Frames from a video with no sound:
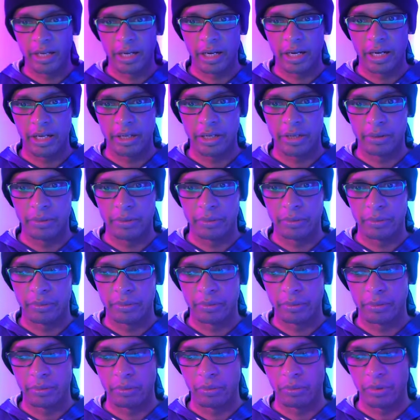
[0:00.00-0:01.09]
auto,
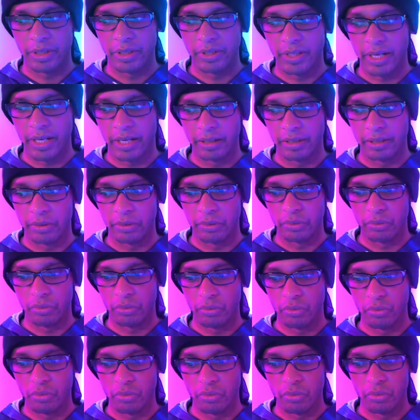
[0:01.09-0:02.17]
what does that
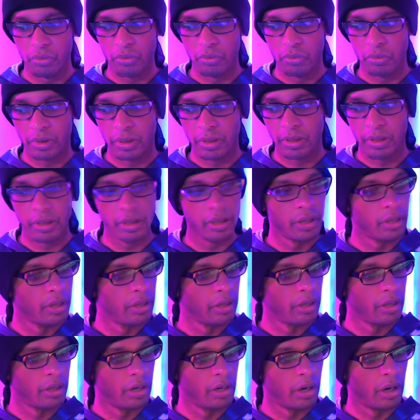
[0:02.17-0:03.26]
do?
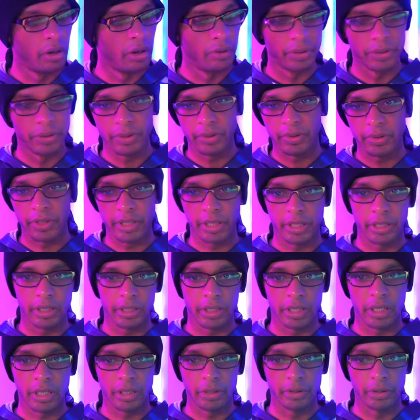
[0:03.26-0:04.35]
Oh, it's just like a
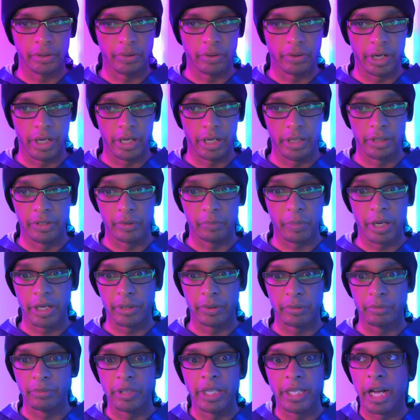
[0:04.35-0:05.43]
color green
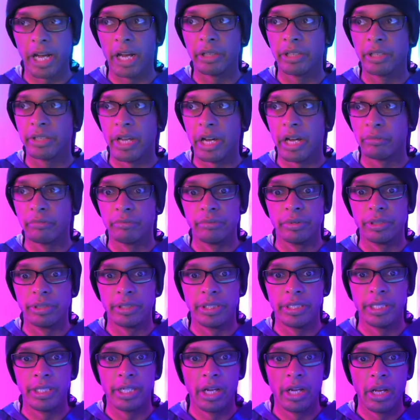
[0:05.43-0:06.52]
spectrum. Like I, I
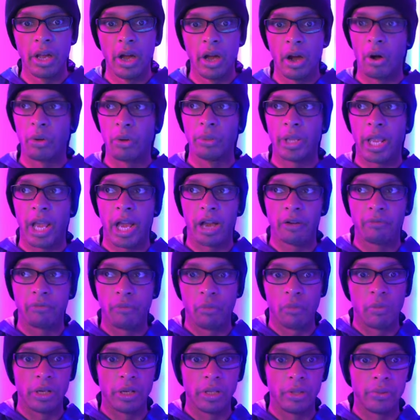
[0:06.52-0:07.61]
really only have
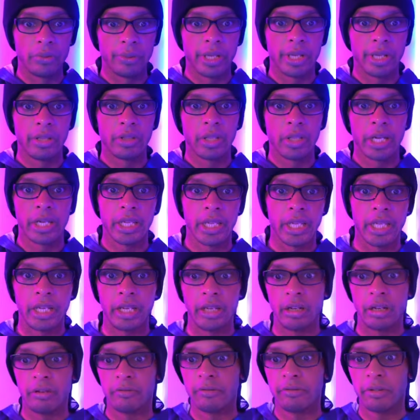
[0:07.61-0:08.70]
one little key light and
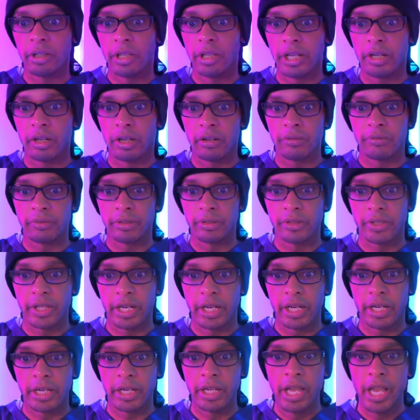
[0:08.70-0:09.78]
then a floodlight off the
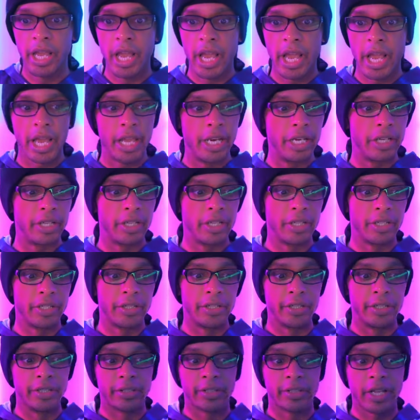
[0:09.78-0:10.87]
side, and
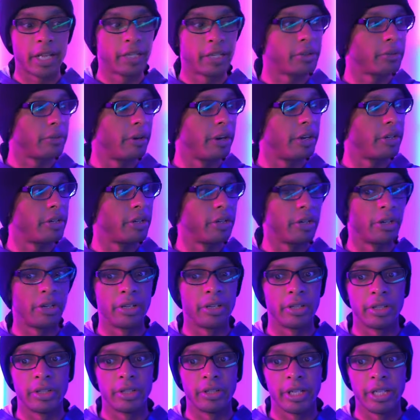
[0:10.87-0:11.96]
the
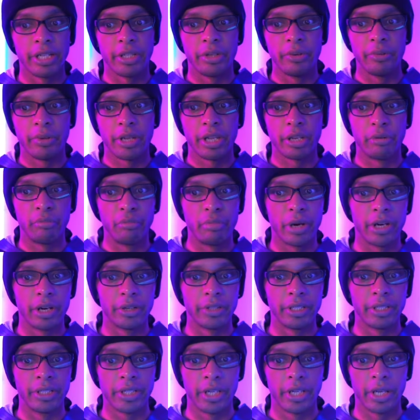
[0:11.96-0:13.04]
saturation, like you can
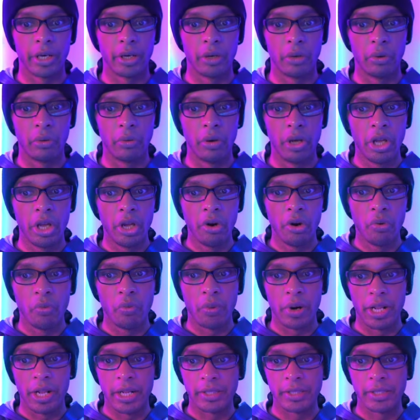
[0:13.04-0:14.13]
barely tell
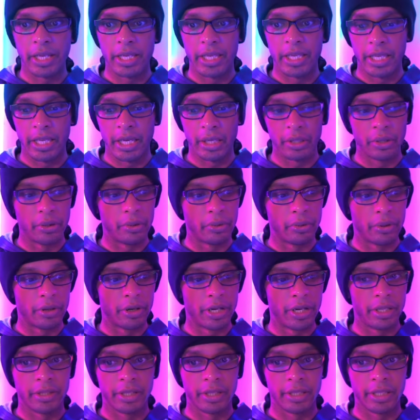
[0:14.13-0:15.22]
when it's like yellow or
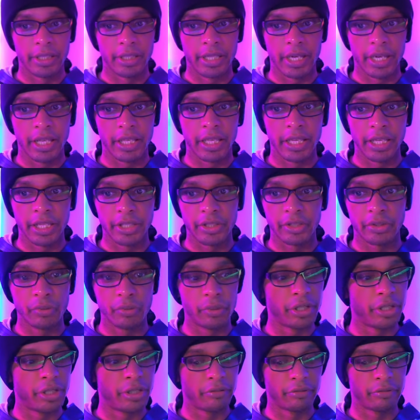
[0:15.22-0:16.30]
anything like that. Like it's
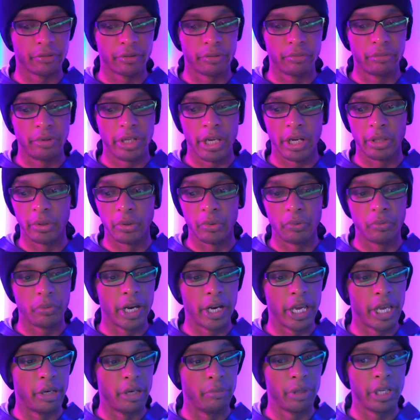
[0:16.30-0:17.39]
switching from yellow,
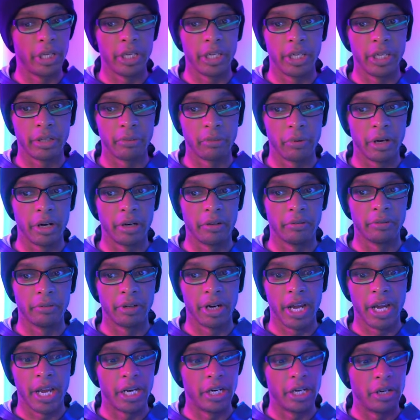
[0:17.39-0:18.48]
red, pink or wherever,
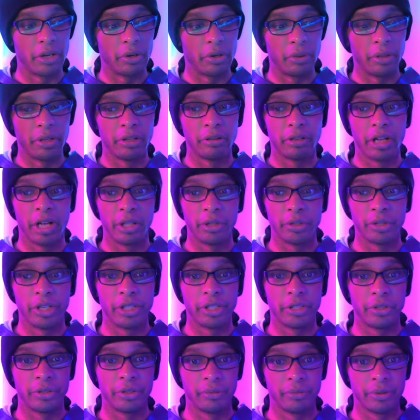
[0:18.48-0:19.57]
and only color
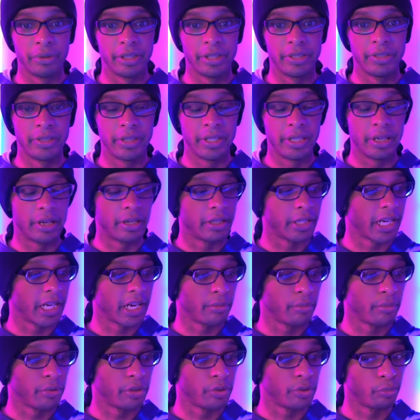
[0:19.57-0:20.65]
that you can really see on
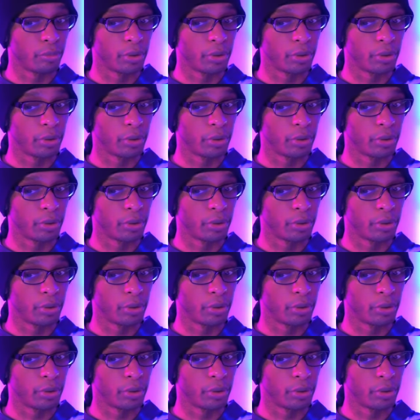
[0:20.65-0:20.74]
camera is